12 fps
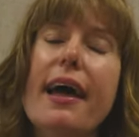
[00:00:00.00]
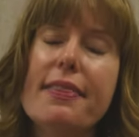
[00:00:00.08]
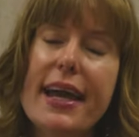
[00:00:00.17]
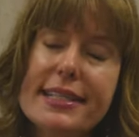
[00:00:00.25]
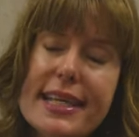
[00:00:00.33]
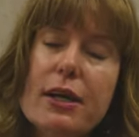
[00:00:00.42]

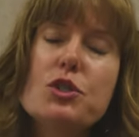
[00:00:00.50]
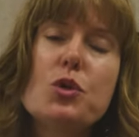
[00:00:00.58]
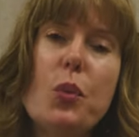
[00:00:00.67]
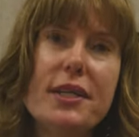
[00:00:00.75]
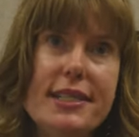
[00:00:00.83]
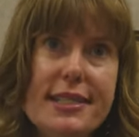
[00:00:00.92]
And that's how
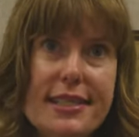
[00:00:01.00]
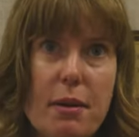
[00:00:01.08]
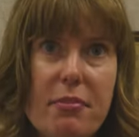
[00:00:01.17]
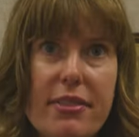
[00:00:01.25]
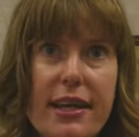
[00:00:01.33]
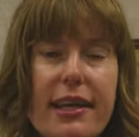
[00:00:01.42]
20
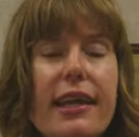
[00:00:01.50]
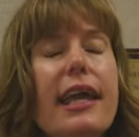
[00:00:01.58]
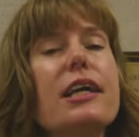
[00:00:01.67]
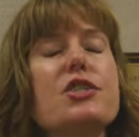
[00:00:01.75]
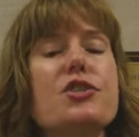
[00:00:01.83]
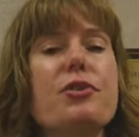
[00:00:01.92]

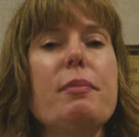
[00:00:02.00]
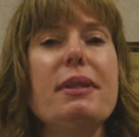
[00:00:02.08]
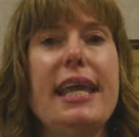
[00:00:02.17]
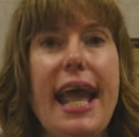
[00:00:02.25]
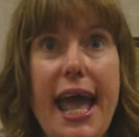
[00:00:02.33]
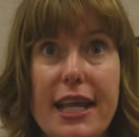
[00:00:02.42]
something,
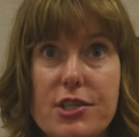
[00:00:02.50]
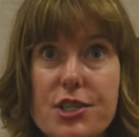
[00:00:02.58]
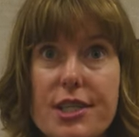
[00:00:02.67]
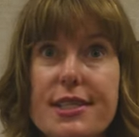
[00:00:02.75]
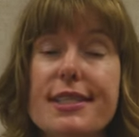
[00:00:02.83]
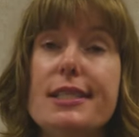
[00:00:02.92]
extremely
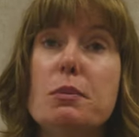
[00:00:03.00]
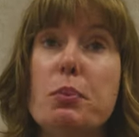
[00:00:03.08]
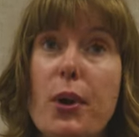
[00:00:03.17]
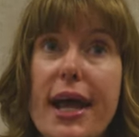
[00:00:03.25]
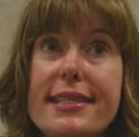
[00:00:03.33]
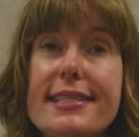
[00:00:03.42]
anxious,
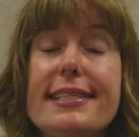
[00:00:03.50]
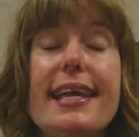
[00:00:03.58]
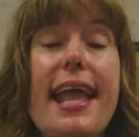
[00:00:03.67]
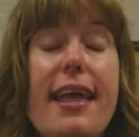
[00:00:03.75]
depressed,